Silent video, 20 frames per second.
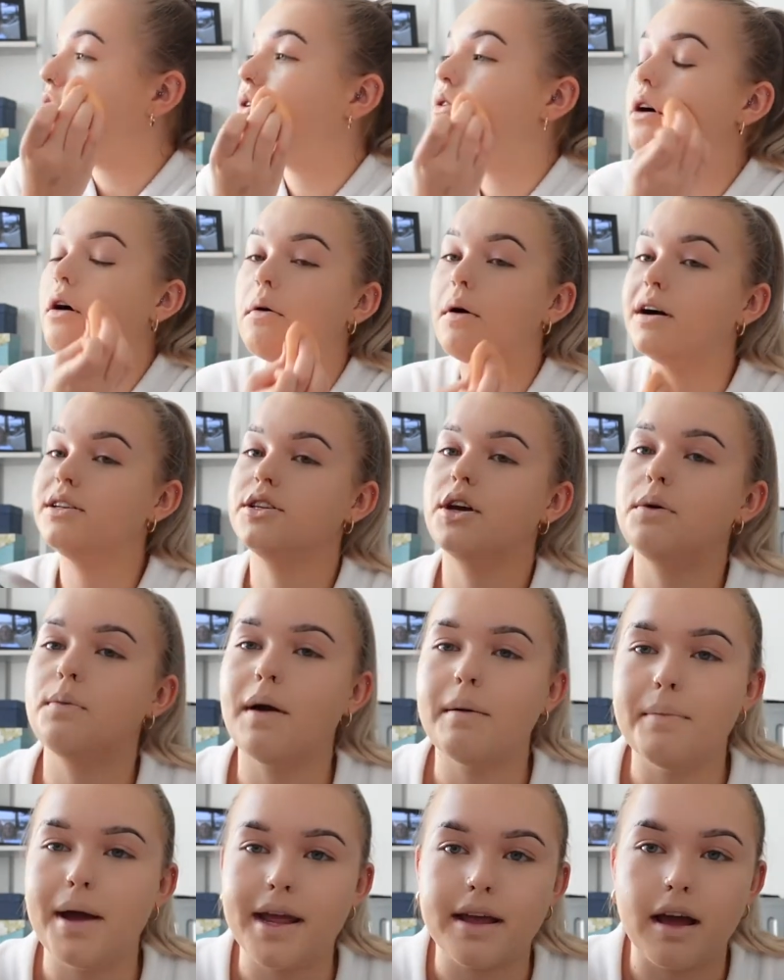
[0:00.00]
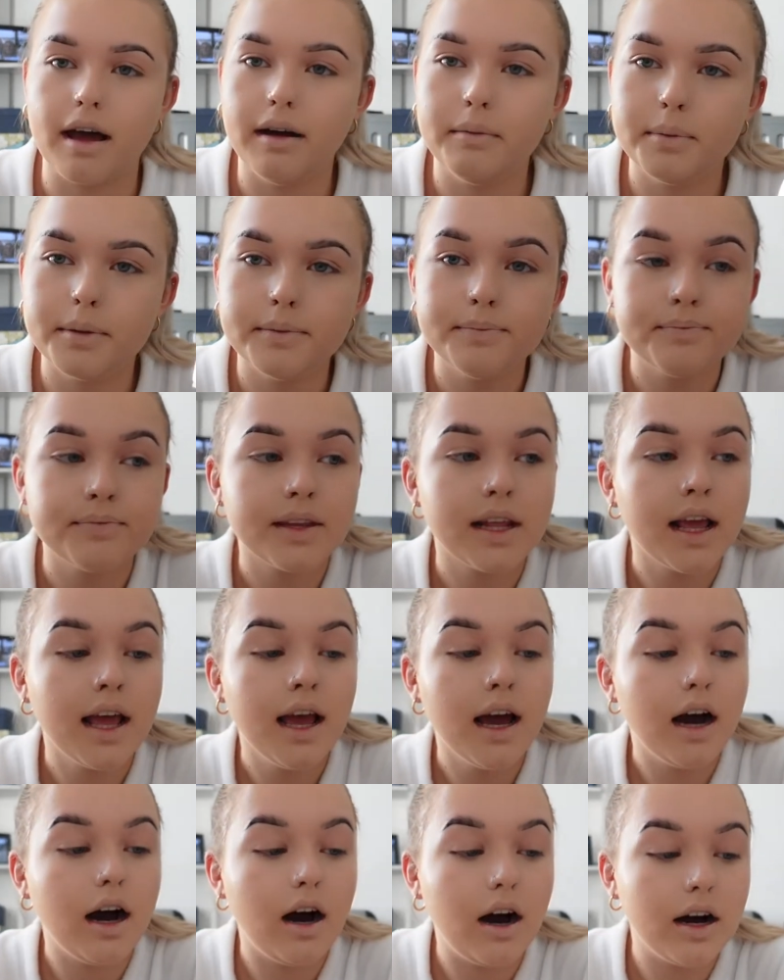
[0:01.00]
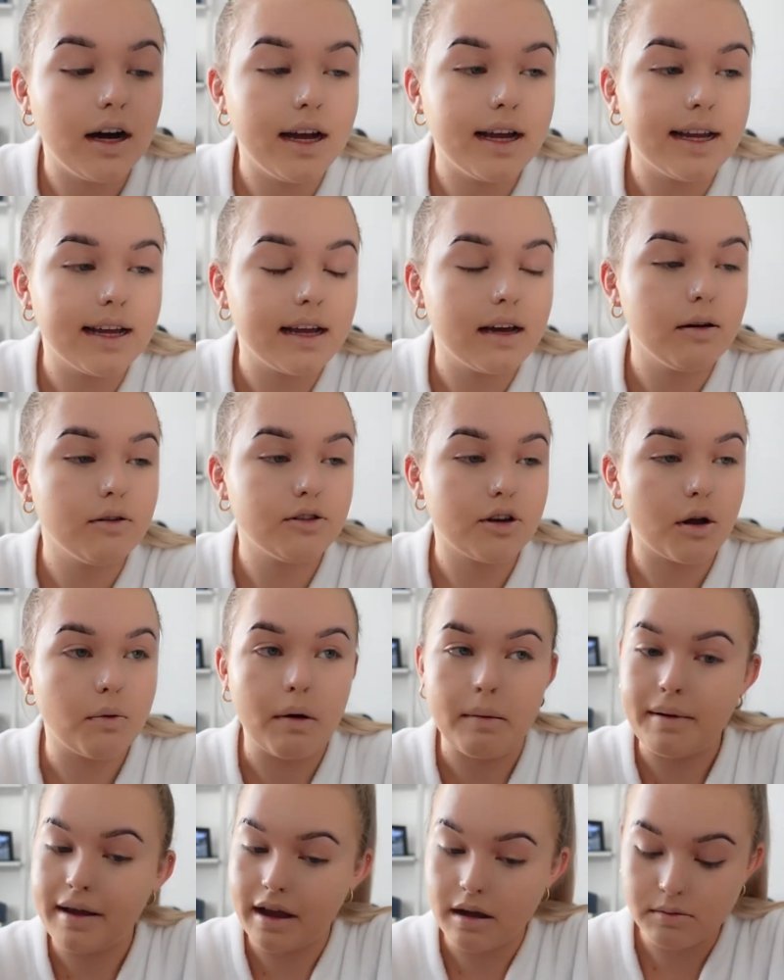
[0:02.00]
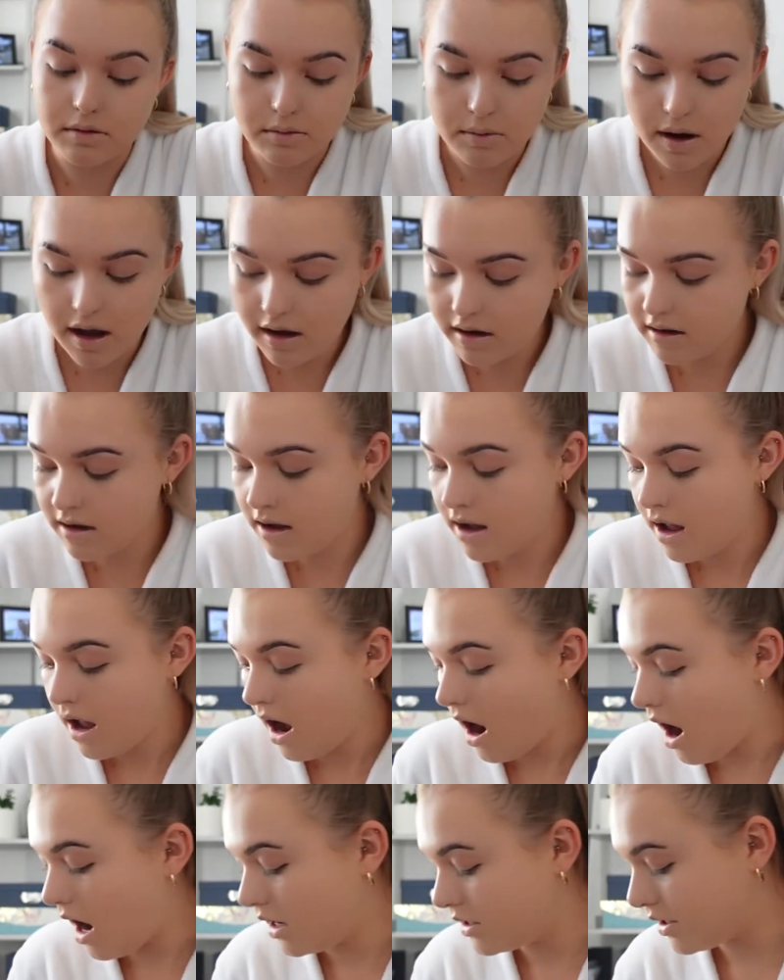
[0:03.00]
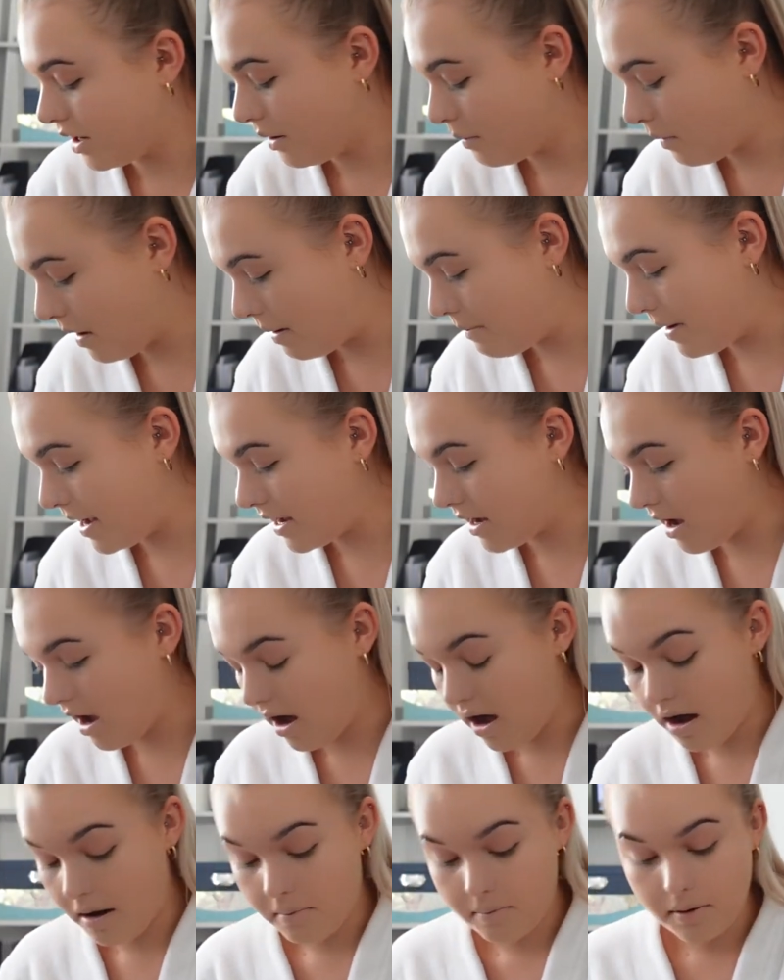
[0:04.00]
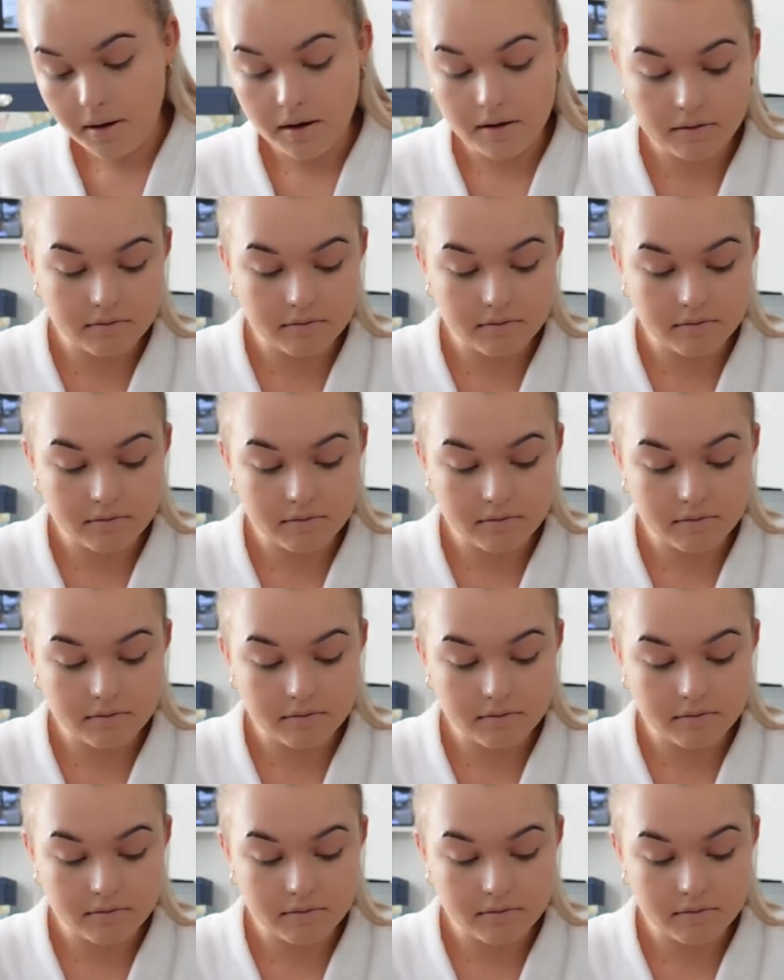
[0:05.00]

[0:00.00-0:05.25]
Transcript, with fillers: you know I don't wear makeup. I don't wear makeup to work. I don't wear makeup